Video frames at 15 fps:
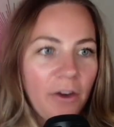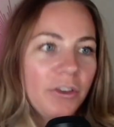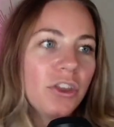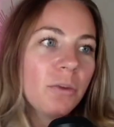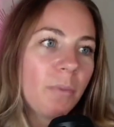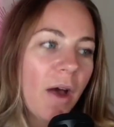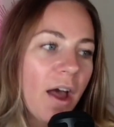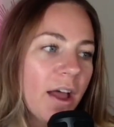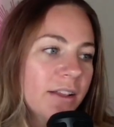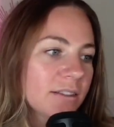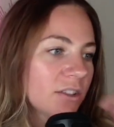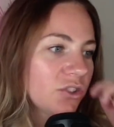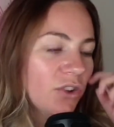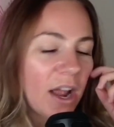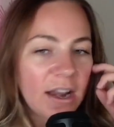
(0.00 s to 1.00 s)
coupons
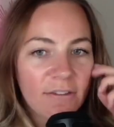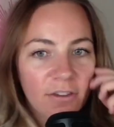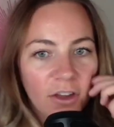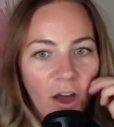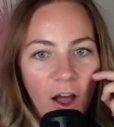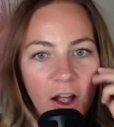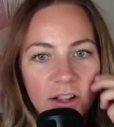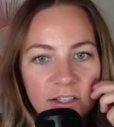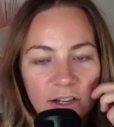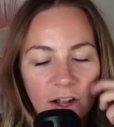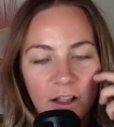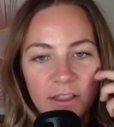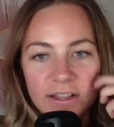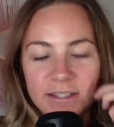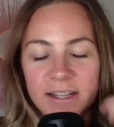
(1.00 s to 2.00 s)
and try different cards and
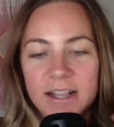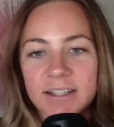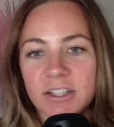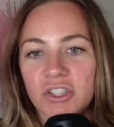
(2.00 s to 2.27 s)
all these things.